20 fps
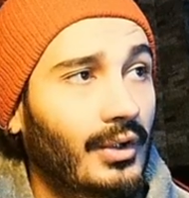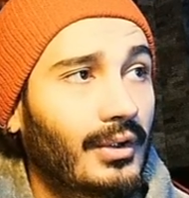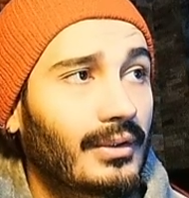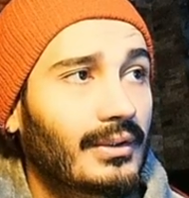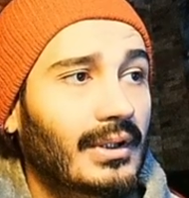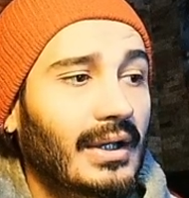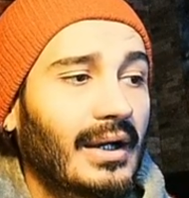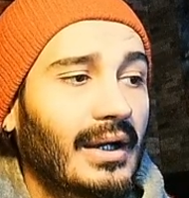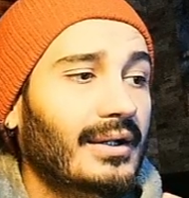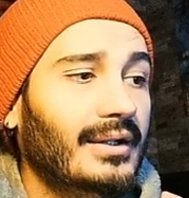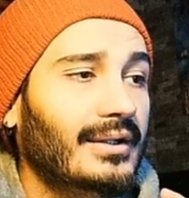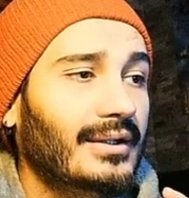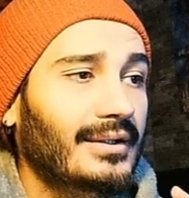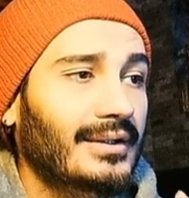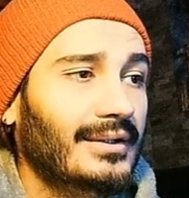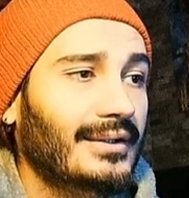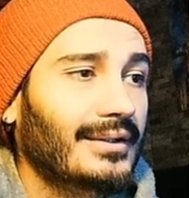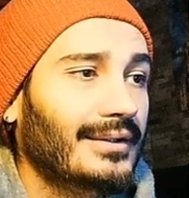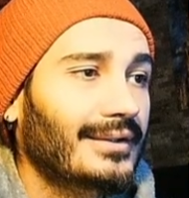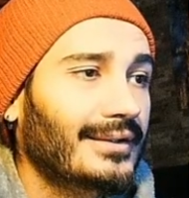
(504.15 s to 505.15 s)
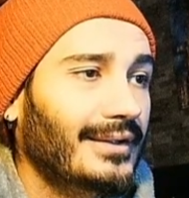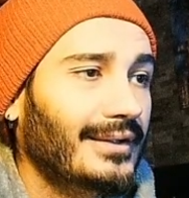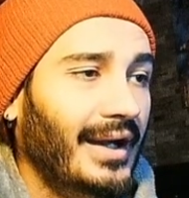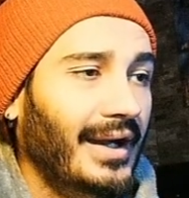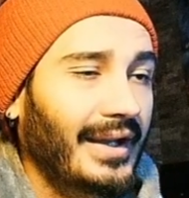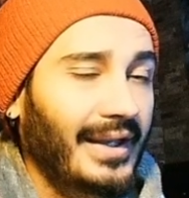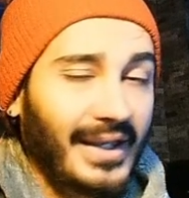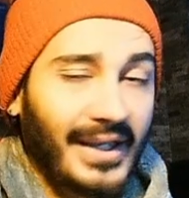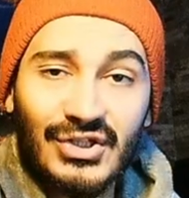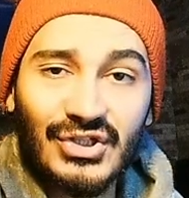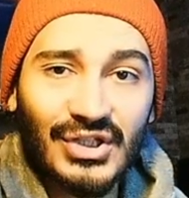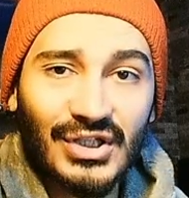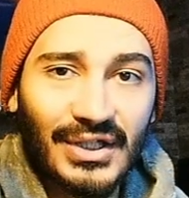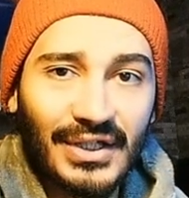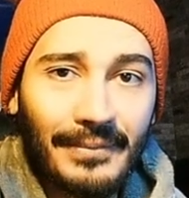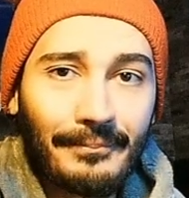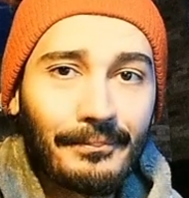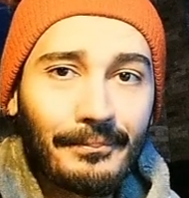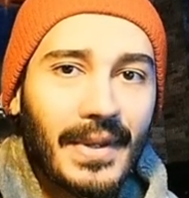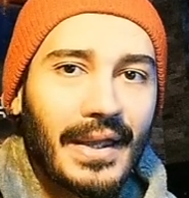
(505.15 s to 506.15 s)
Like I
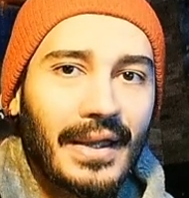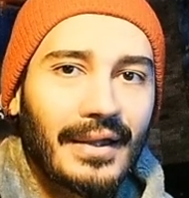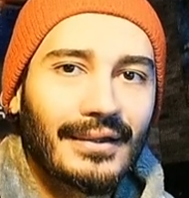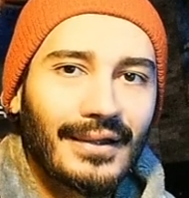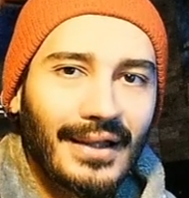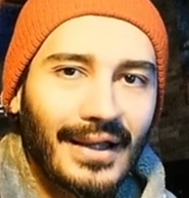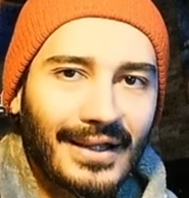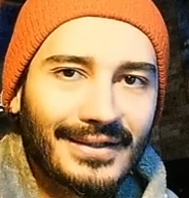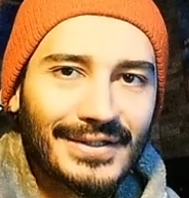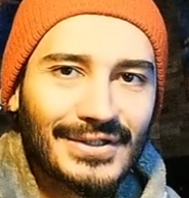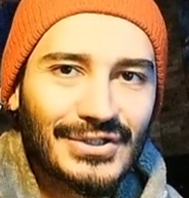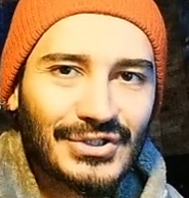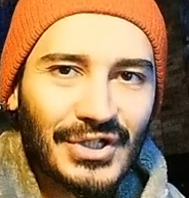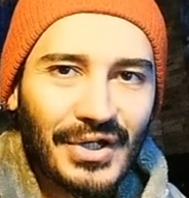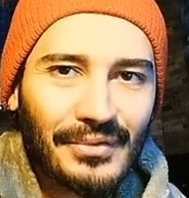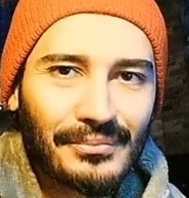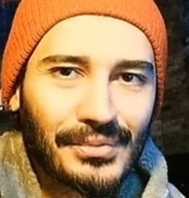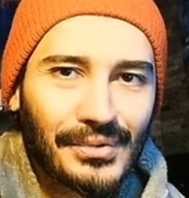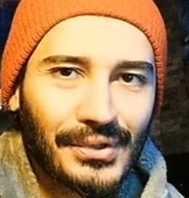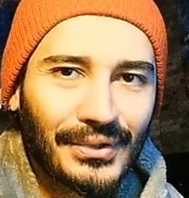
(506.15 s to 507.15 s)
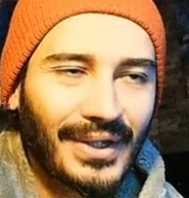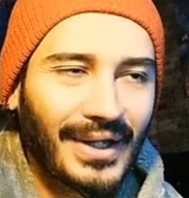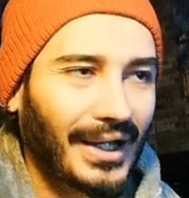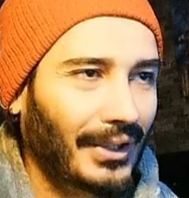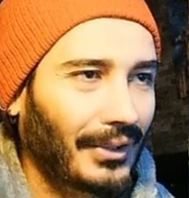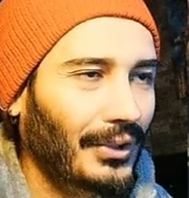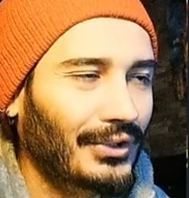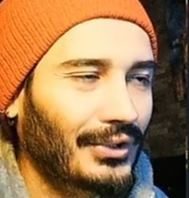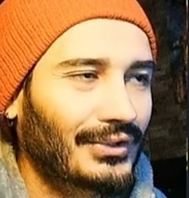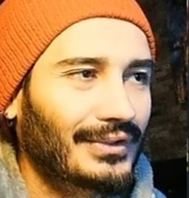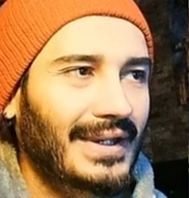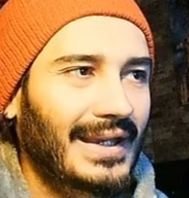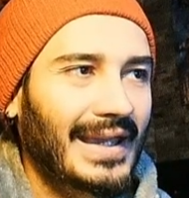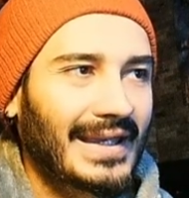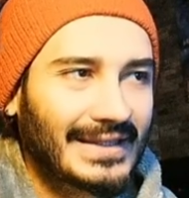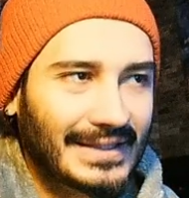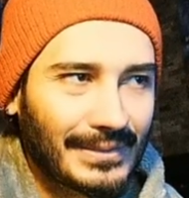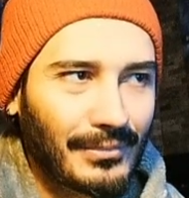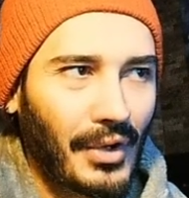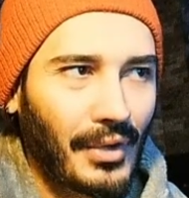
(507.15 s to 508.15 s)
actually like this champion a lot
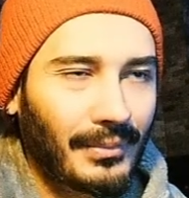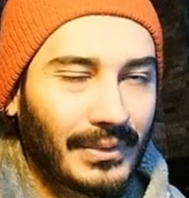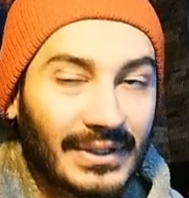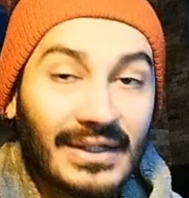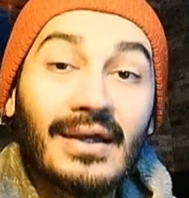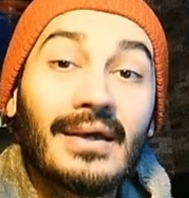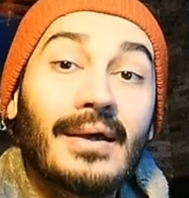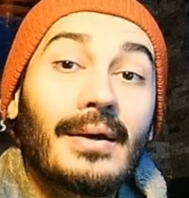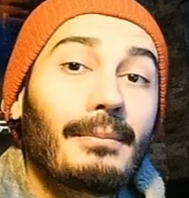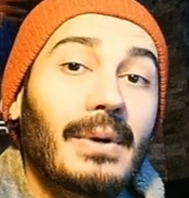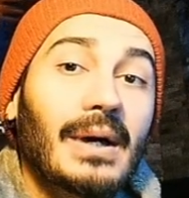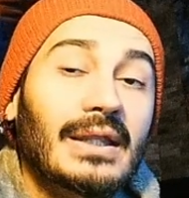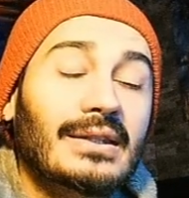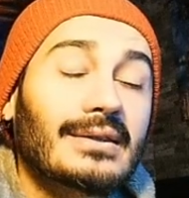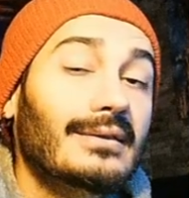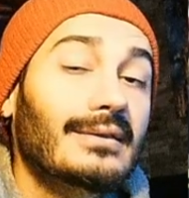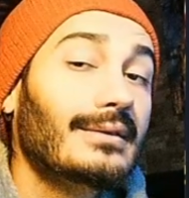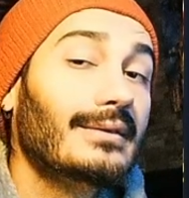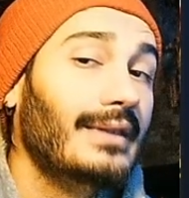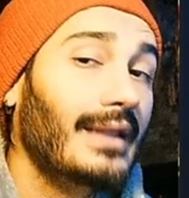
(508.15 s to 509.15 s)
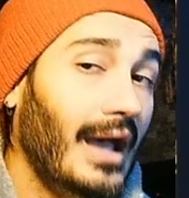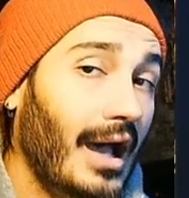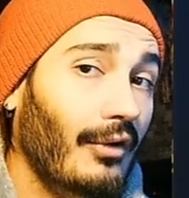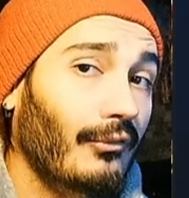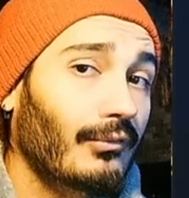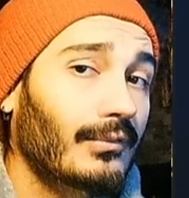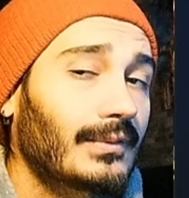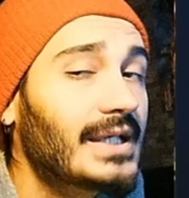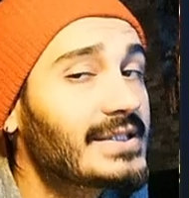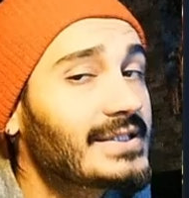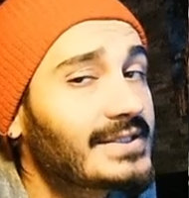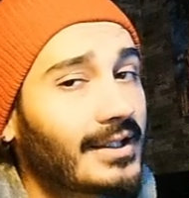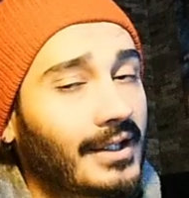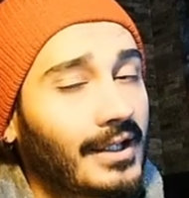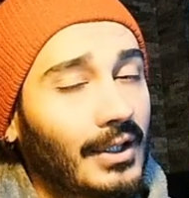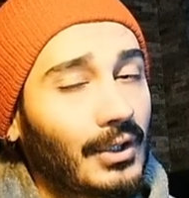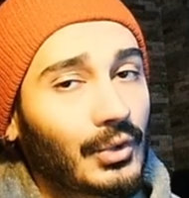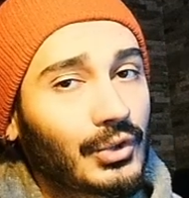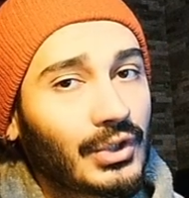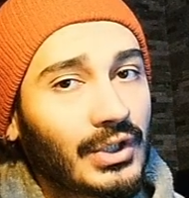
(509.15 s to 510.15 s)
at the moment. But now let's take a
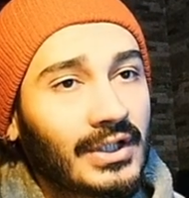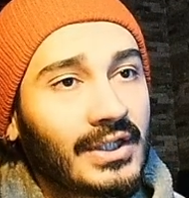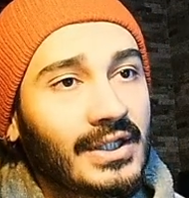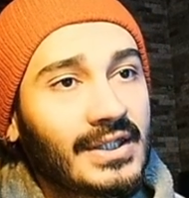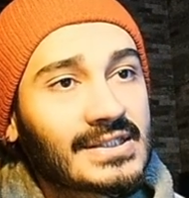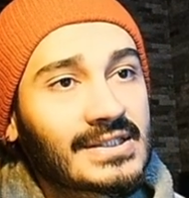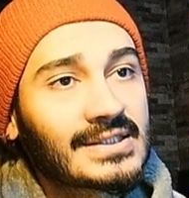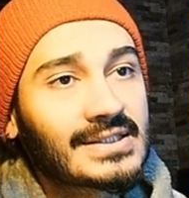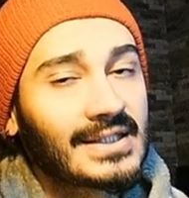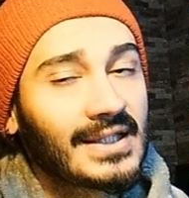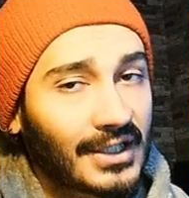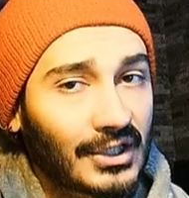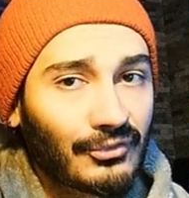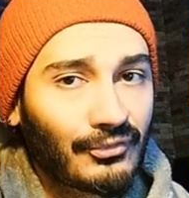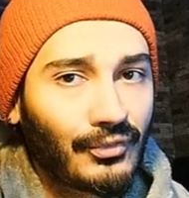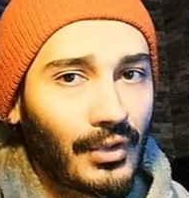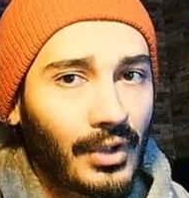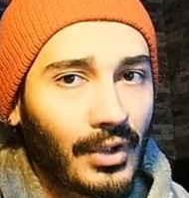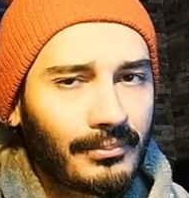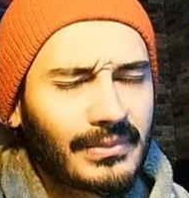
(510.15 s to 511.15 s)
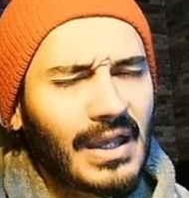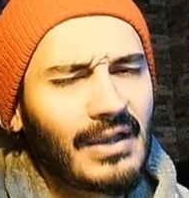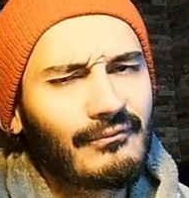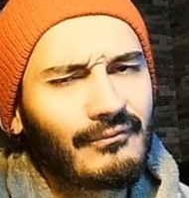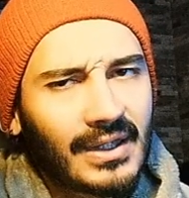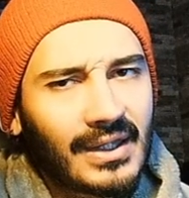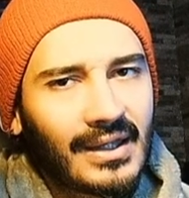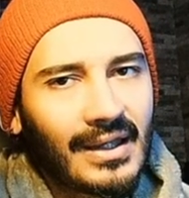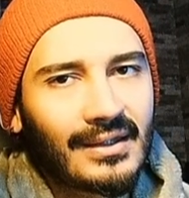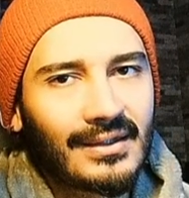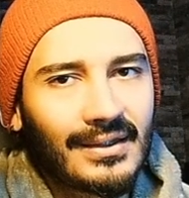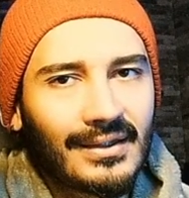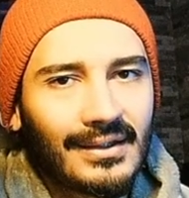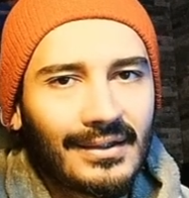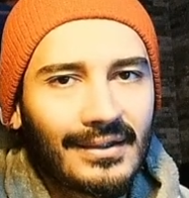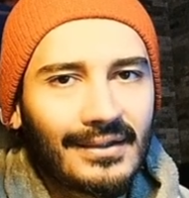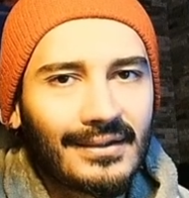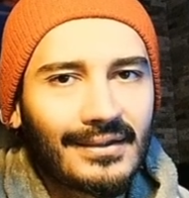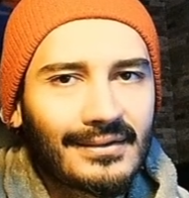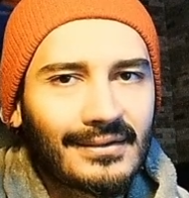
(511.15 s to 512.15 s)
look at his second form, then we
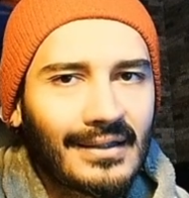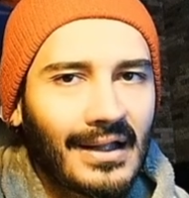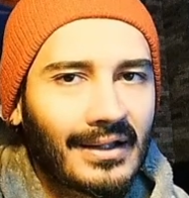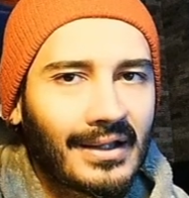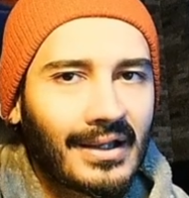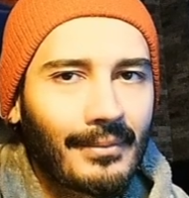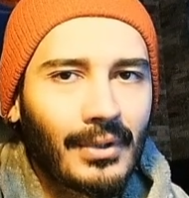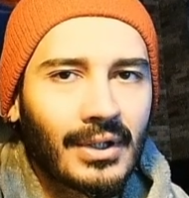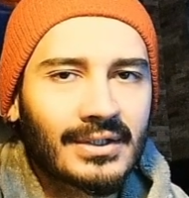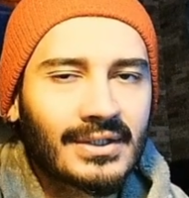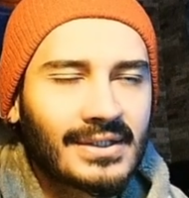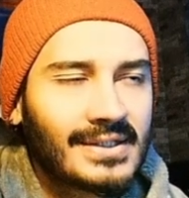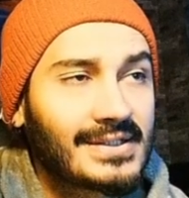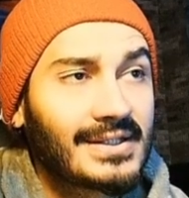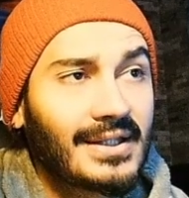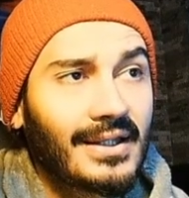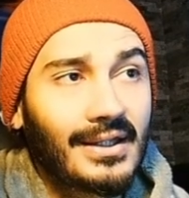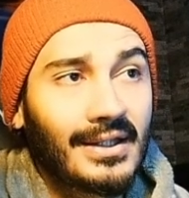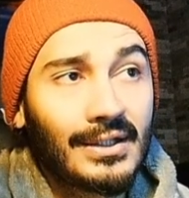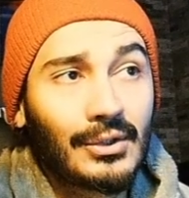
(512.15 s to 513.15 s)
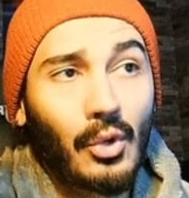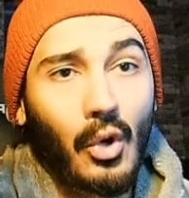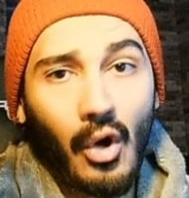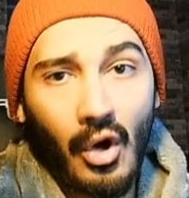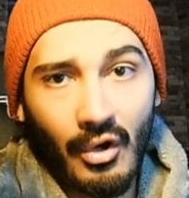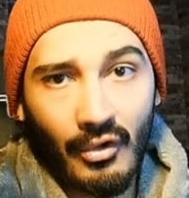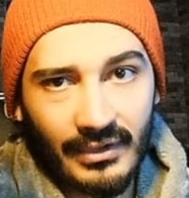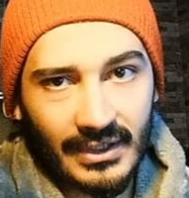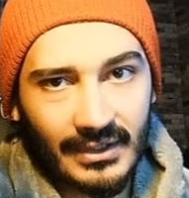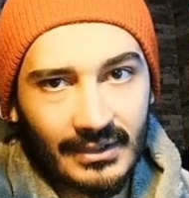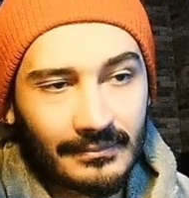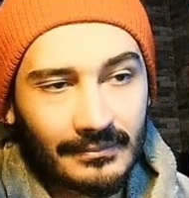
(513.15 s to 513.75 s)
can talk about his in overall.